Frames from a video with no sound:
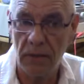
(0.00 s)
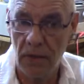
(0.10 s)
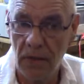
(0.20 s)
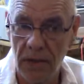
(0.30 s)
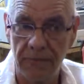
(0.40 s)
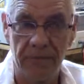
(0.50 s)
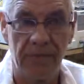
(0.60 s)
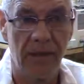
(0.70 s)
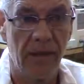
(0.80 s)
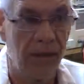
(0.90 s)
right?
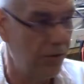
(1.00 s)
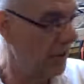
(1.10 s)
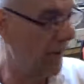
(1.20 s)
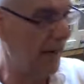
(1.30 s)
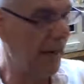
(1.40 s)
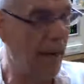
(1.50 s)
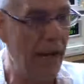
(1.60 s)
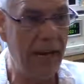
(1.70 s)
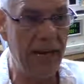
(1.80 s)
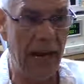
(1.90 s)
You can
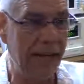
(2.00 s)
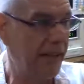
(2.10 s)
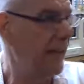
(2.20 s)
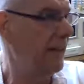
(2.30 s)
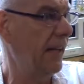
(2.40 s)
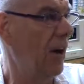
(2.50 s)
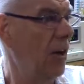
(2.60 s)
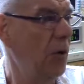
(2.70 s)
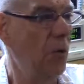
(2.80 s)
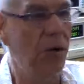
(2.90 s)
lie and then take
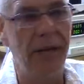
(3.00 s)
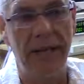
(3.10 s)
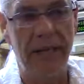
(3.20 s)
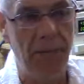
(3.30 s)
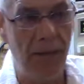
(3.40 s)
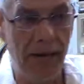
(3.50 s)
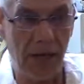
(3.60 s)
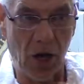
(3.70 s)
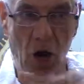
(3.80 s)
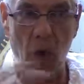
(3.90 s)
Hollywood and they make
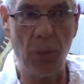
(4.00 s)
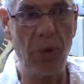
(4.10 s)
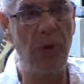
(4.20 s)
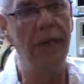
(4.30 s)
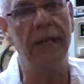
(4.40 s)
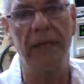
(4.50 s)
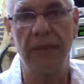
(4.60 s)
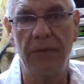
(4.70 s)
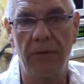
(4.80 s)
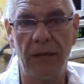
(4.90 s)
it all pretty,
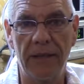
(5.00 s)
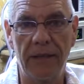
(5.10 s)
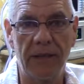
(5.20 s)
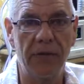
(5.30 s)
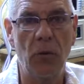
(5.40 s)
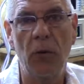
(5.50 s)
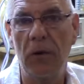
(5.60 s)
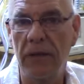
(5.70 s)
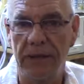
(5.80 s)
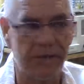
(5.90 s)
right? Like, the
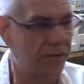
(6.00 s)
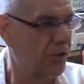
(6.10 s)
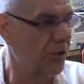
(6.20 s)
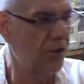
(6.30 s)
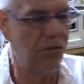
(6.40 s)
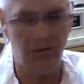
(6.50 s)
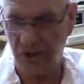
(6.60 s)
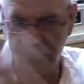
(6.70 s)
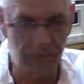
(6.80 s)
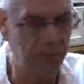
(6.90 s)
world is just
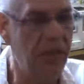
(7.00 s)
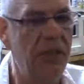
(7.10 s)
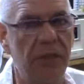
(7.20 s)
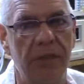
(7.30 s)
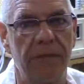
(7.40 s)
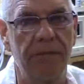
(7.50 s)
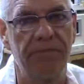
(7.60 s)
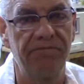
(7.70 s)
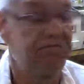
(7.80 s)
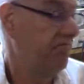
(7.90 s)
fucking peachy.
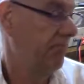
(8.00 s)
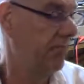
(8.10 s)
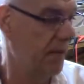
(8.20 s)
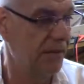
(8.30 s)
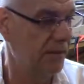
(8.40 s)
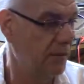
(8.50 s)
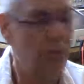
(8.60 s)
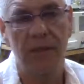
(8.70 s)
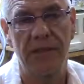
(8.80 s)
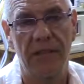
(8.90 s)
But the
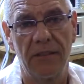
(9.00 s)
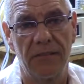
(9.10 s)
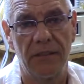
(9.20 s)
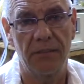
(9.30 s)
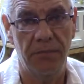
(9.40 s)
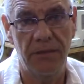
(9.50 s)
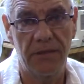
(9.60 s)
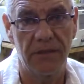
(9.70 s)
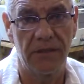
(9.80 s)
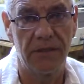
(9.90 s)
world is not fucking
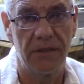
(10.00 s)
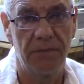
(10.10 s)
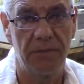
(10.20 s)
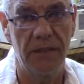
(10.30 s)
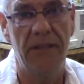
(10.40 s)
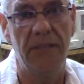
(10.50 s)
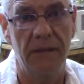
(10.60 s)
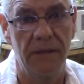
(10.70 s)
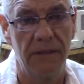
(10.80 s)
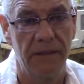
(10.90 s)
peachy, believe me.
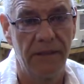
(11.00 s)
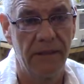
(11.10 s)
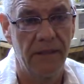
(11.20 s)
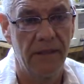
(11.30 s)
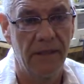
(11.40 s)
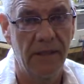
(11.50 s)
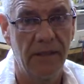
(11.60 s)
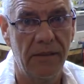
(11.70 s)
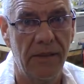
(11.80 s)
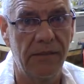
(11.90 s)
You
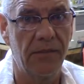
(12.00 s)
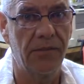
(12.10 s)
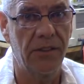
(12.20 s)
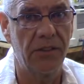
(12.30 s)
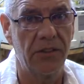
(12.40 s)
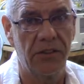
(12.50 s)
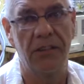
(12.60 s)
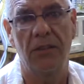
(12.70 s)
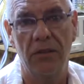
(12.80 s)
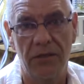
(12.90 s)
know, it's a fucking
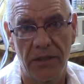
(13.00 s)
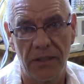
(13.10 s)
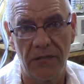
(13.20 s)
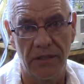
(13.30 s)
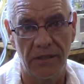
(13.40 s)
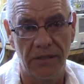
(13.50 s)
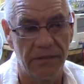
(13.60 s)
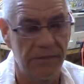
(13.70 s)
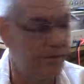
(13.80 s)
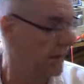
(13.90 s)
shithole to live in.
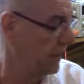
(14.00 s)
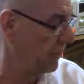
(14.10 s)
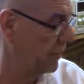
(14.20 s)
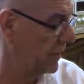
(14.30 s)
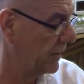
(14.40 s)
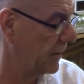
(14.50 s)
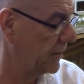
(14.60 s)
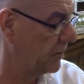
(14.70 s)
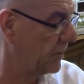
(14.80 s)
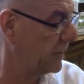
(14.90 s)
Put it
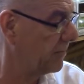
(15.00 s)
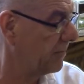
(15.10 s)
this way.